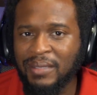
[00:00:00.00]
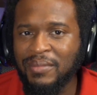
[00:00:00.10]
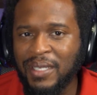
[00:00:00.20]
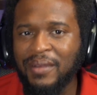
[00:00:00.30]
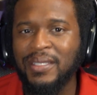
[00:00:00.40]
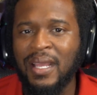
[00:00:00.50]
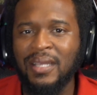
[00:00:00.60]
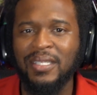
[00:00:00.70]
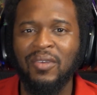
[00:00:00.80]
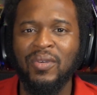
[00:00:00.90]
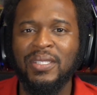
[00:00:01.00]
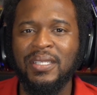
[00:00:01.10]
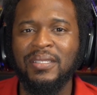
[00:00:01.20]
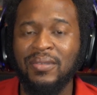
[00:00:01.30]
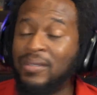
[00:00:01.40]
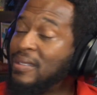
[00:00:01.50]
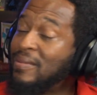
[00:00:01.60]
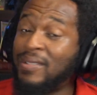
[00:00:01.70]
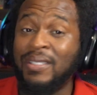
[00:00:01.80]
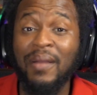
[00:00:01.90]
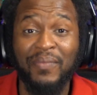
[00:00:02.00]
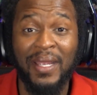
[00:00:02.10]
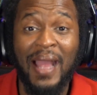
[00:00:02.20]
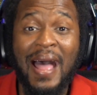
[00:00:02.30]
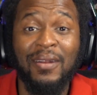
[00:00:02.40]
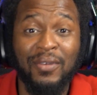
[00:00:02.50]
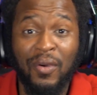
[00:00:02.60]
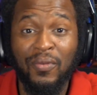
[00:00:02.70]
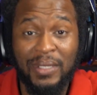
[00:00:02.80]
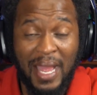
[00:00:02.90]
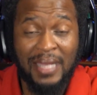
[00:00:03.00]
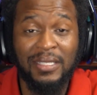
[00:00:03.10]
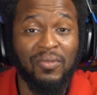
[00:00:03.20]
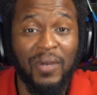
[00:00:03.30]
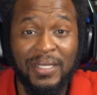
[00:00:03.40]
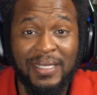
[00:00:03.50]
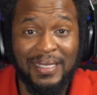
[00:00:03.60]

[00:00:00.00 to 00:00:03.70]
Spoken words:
some serious consequences or something. I don't know. I don't want to see